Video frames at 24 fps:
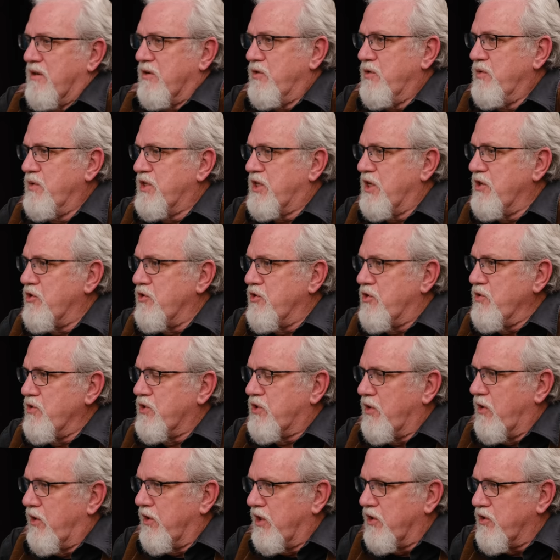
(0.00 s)
who is introduced
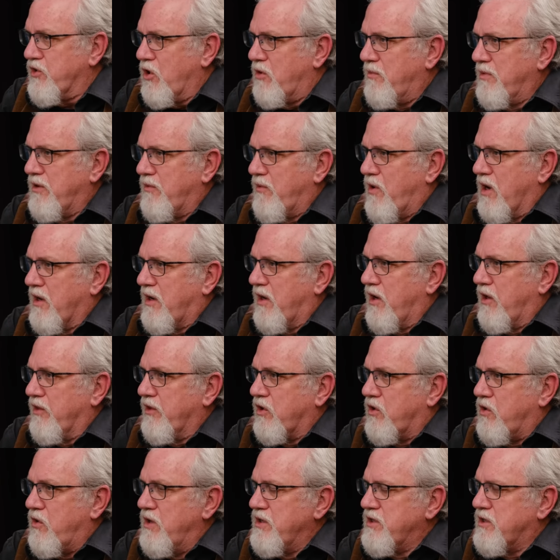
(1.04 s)
there on the Dome of the Rock and on the
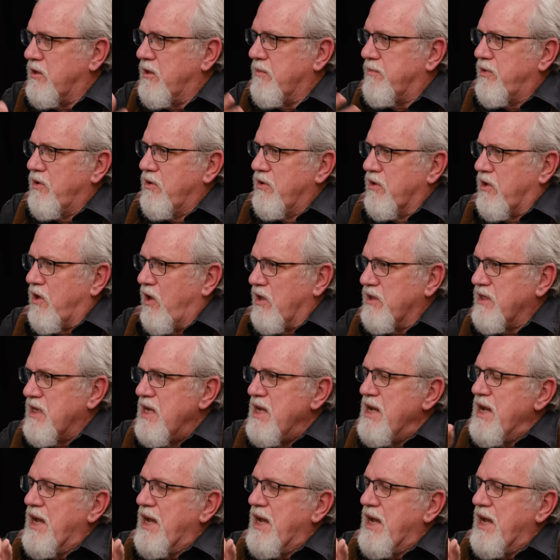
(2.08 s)
coins in the protocols,